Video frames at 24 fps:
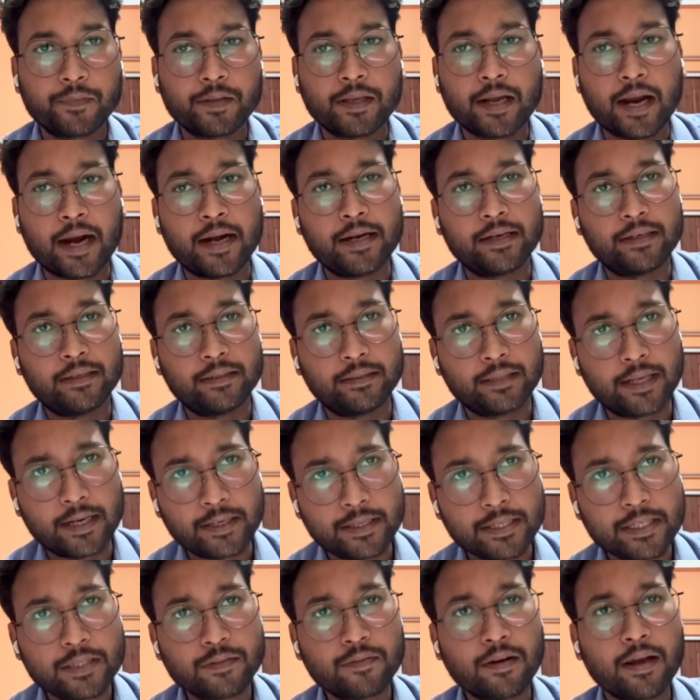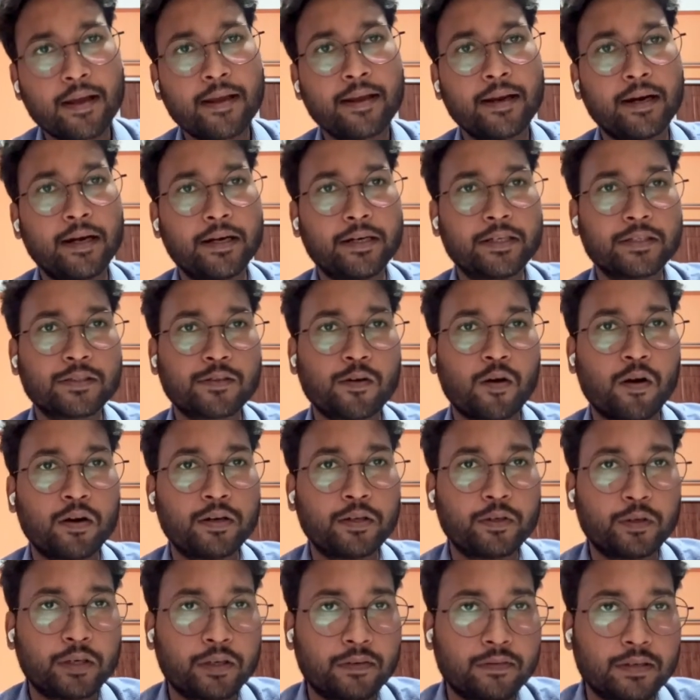and that is why it is called
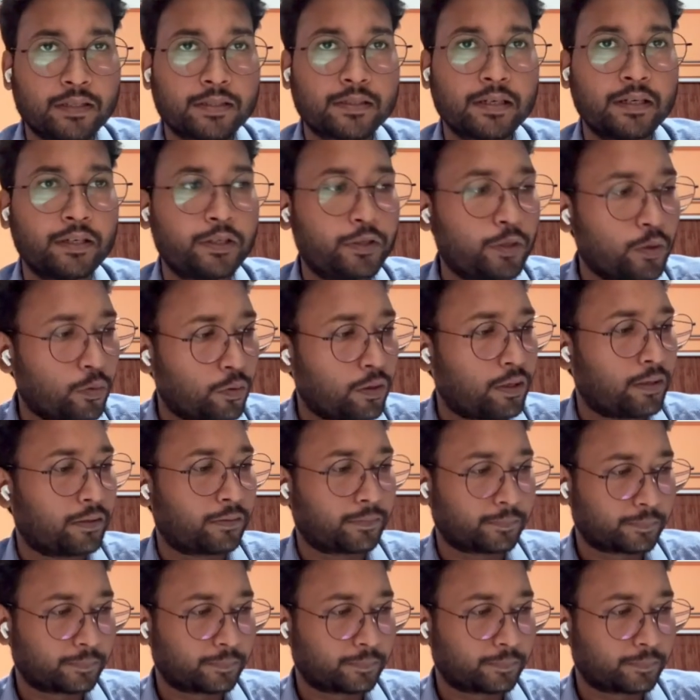universal donor.